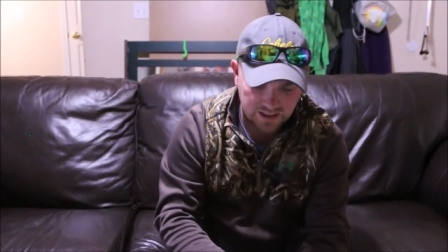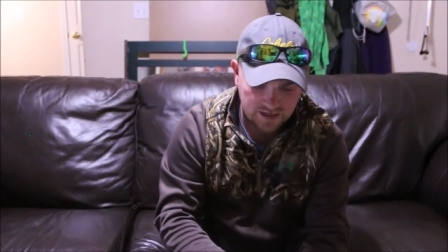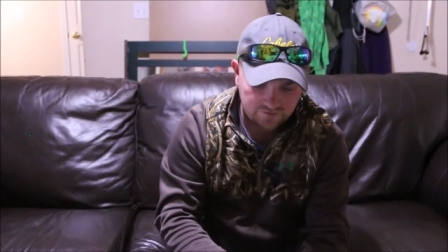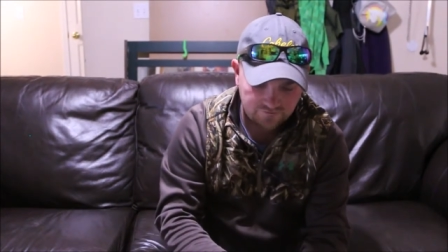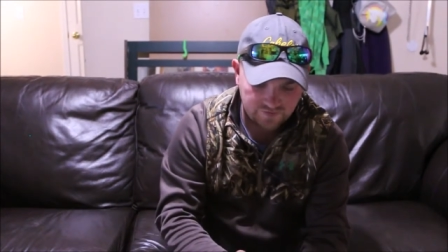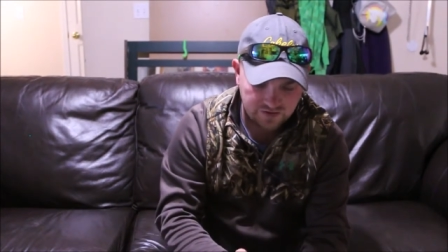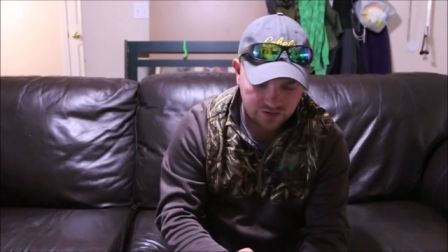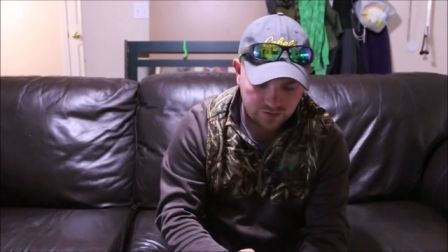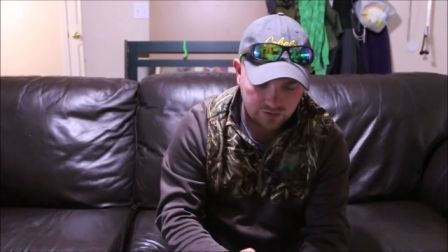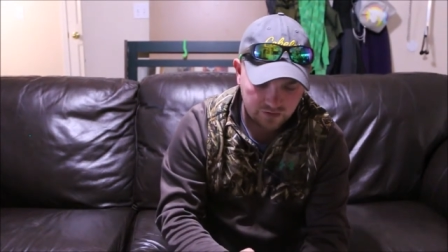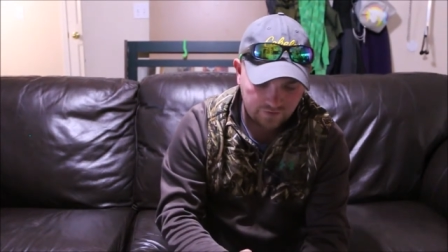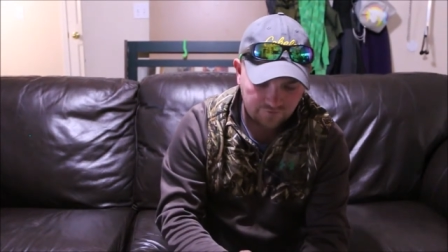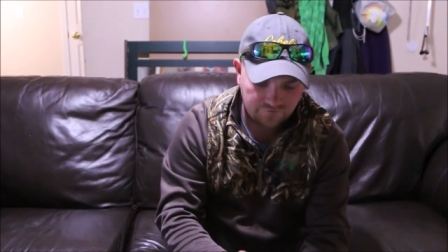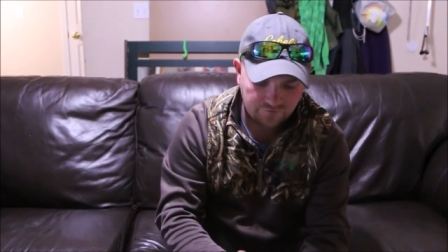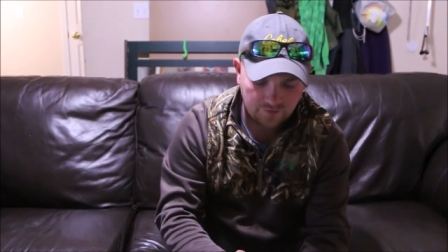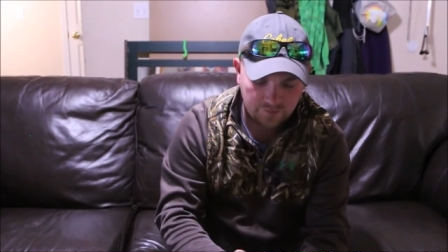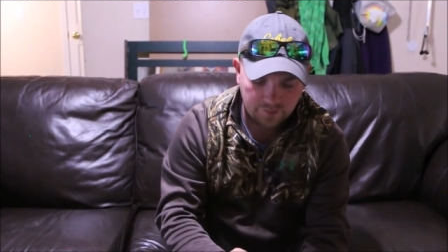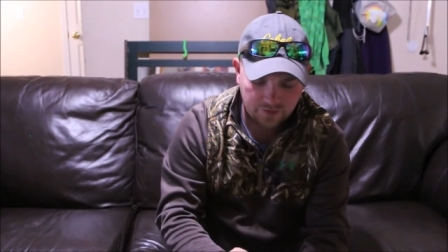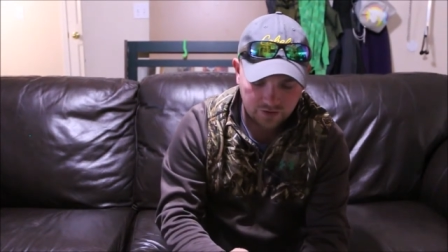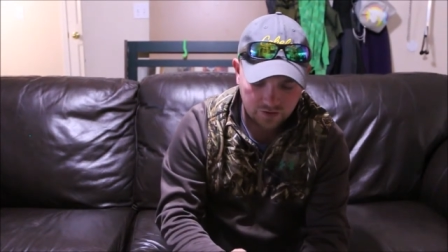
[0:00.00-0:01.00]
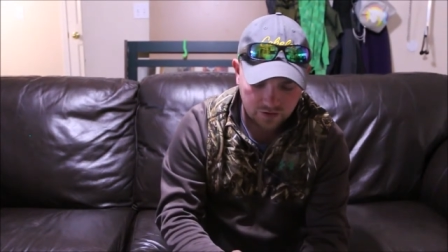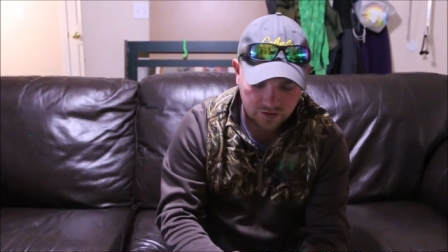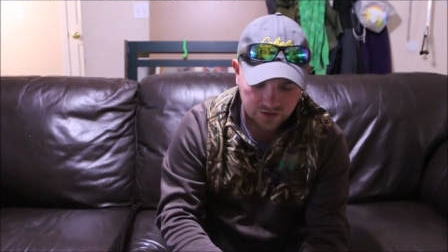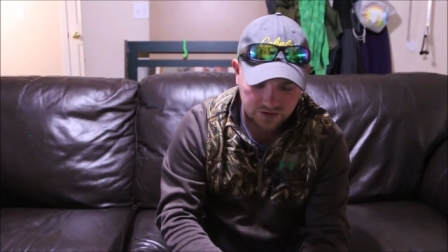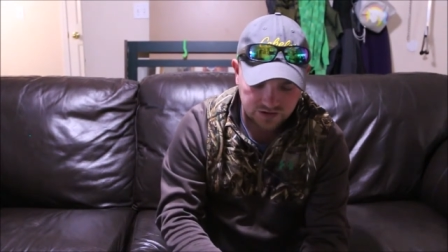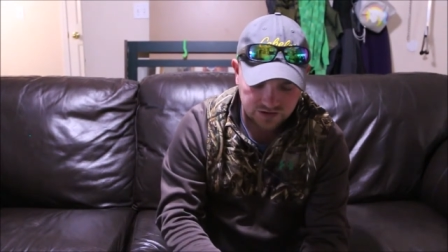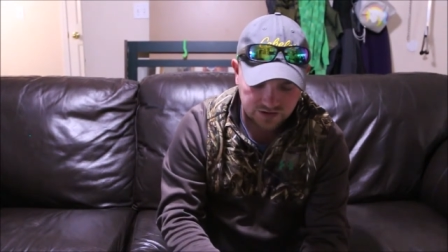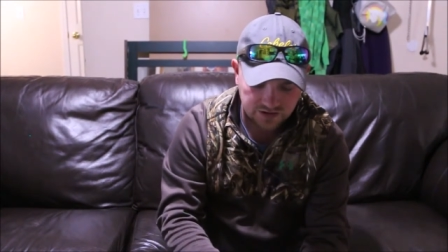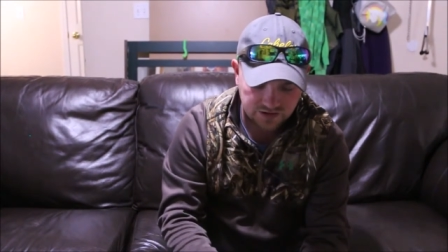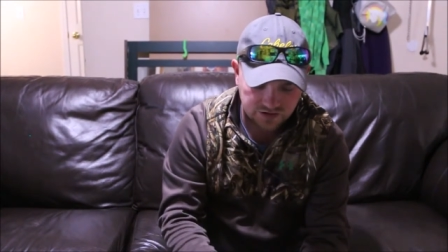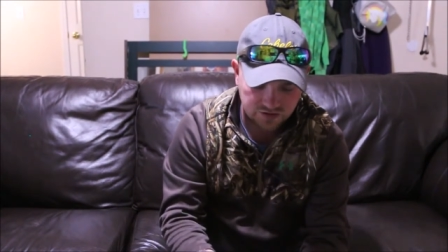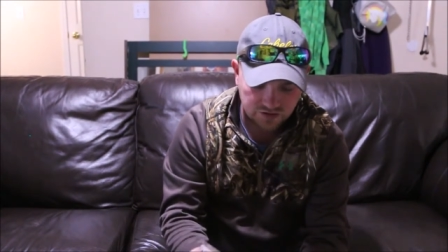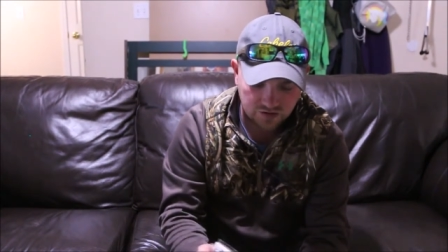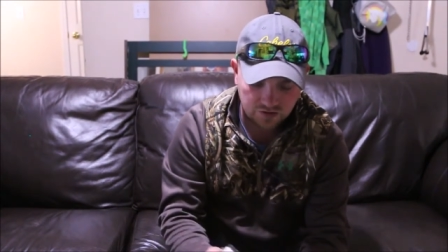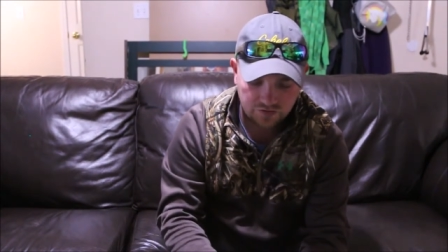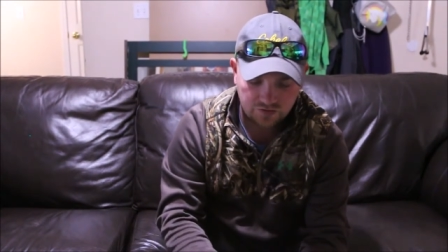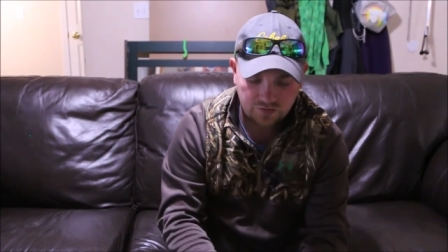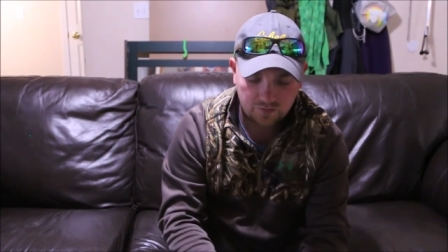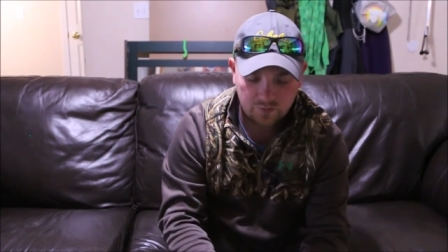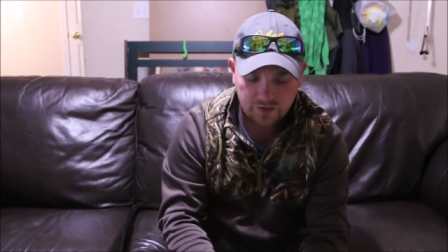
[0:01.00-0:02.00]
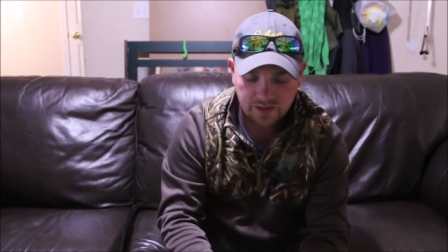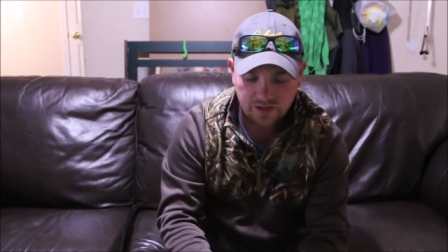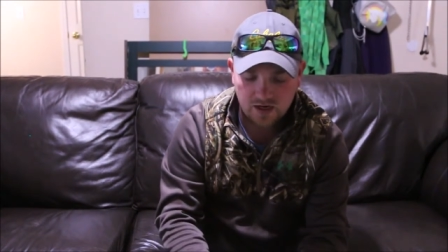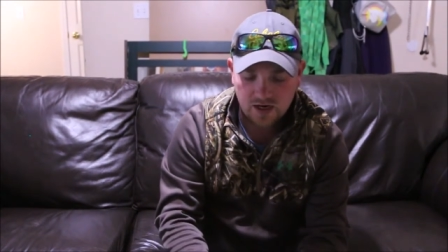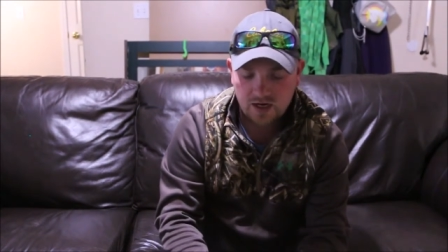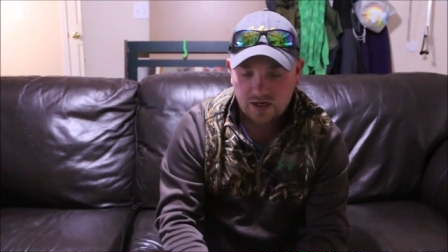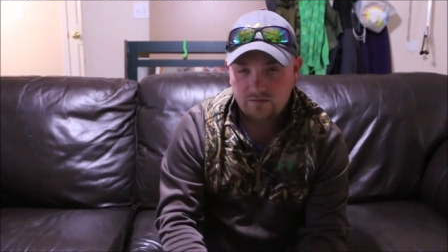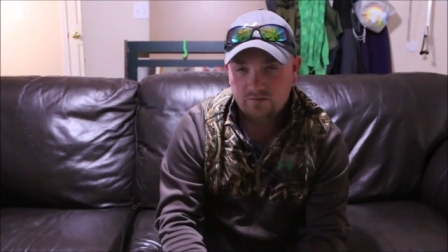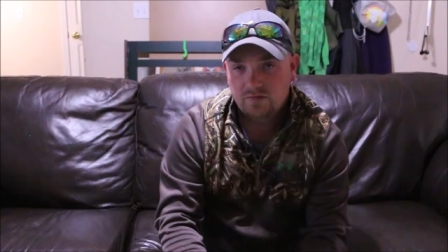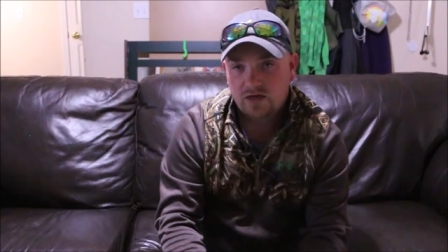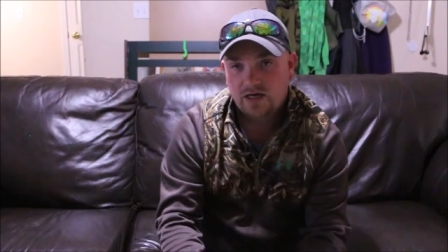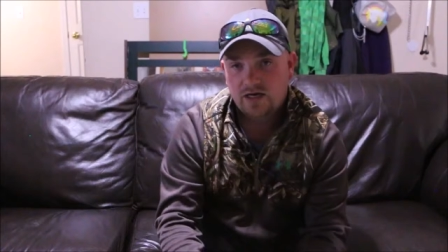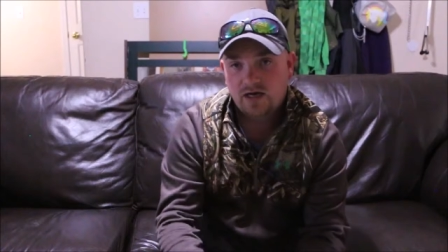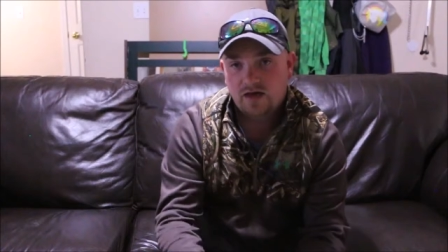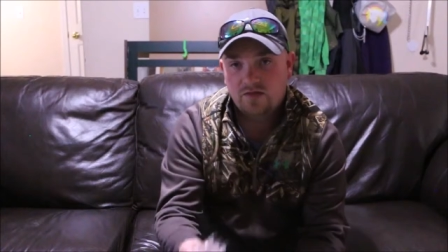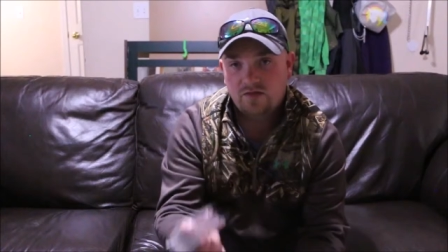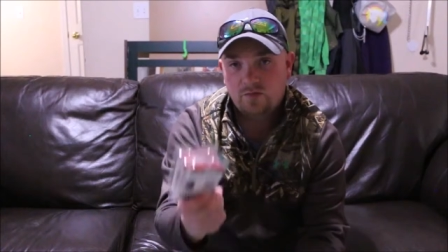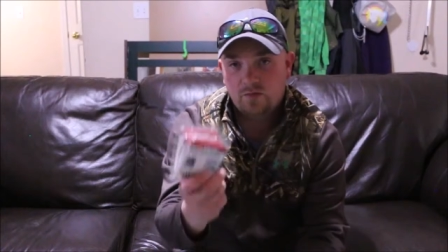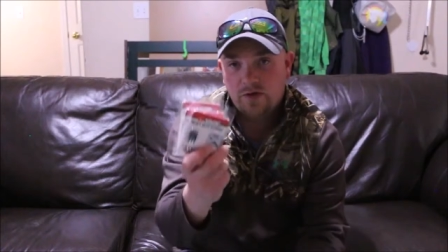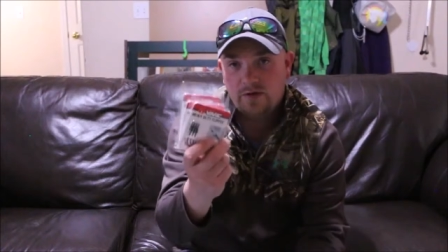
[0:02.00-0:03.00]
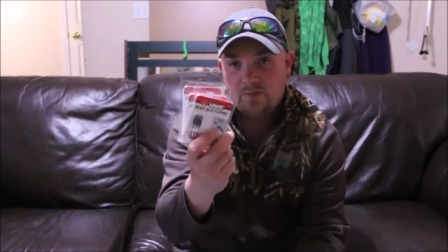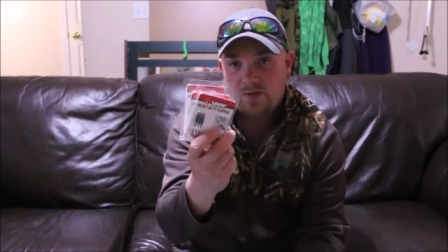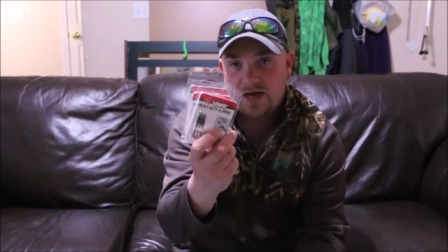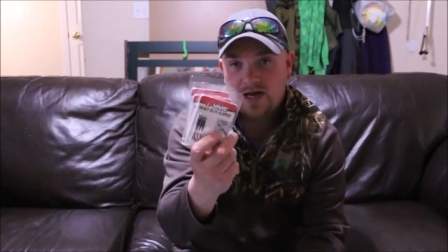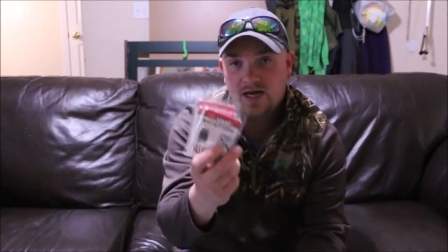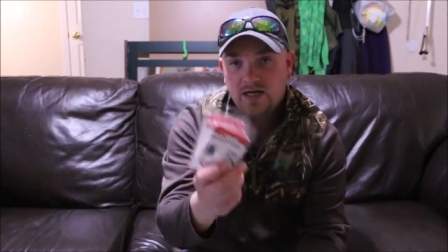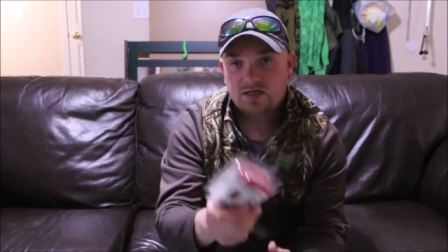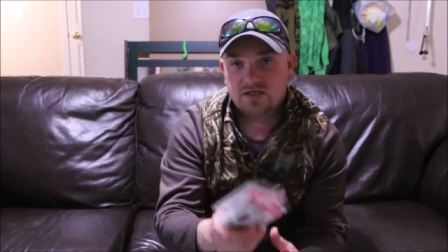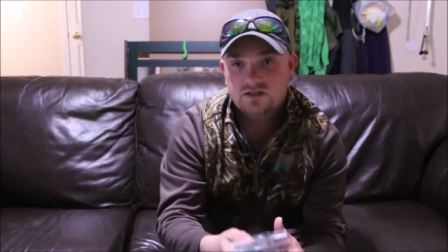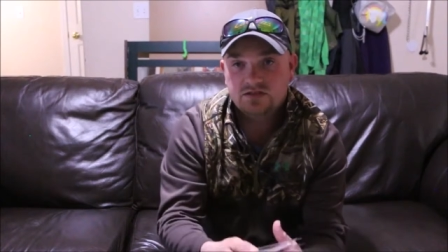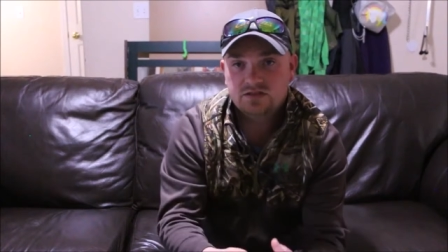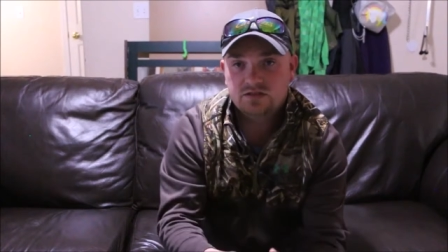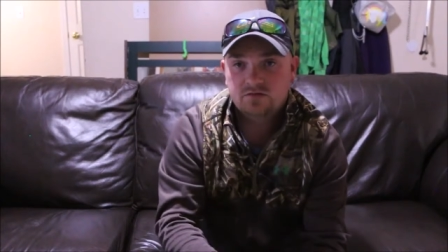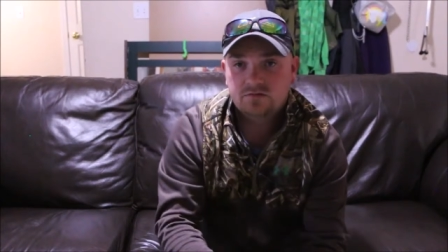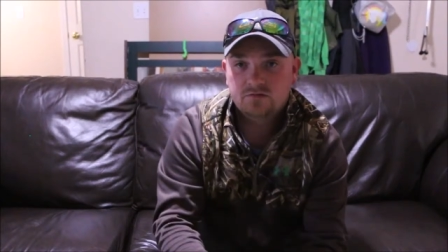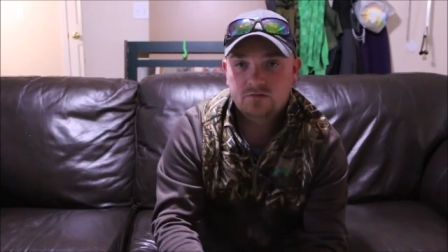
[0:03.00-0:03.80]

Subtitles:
heavy duty flippin hooks. These are 3/0. I got 3 packs.